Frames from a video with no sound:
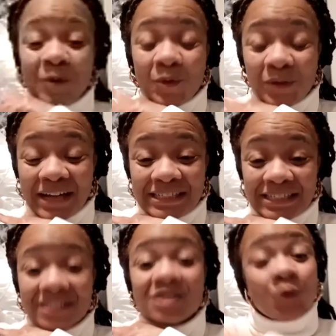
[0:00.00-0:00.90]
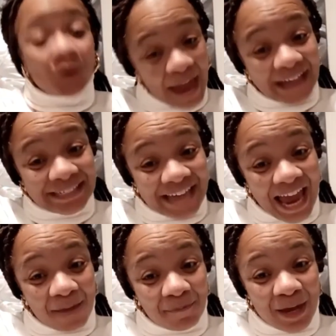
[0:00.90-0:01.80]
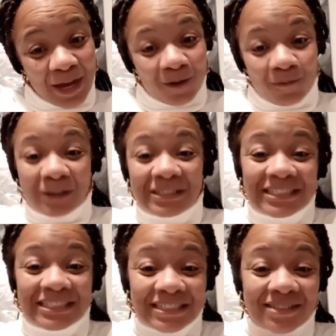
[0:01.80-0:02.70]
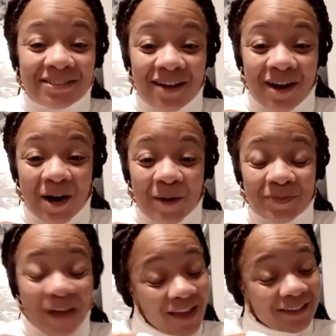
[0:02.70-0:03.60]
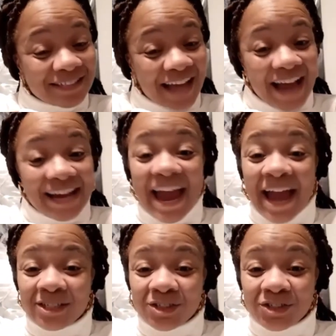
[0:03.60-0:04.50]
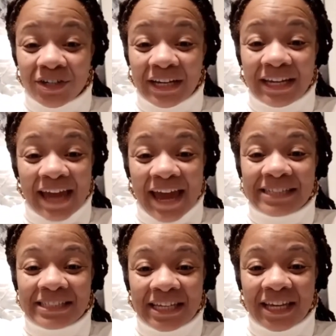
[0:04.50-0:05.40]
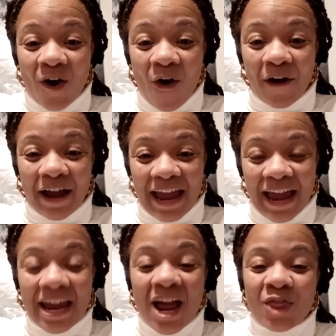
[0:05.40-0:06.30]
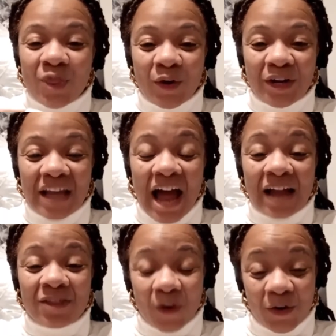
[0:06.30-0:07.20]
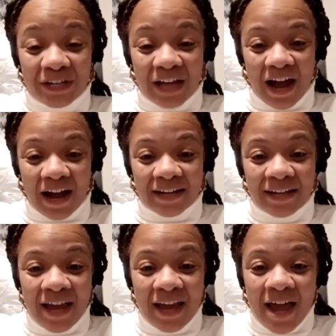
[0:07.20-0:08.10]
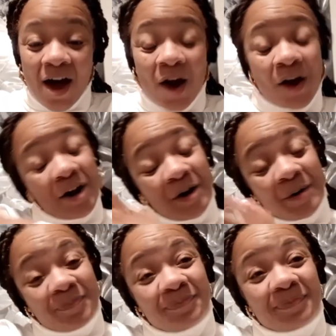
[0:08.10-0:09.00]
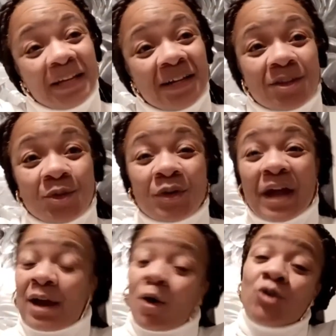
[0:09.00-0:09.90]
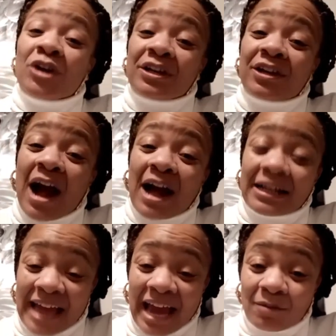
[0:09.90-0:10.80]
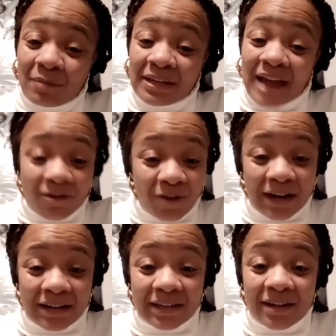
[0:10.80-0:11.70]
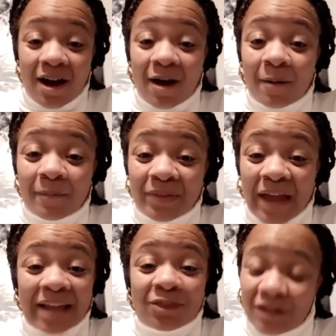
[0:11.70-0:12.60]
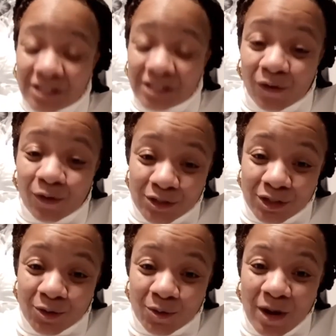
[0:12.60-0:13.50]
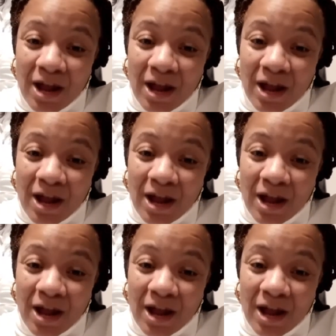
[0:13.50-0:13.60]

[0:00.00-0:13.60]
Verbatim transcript: donations through Cash App, which is um, dollar sign extra, E X T R A thirty-nine thirty-nine. Um, through that, or you can contact me directly um, at three zero two,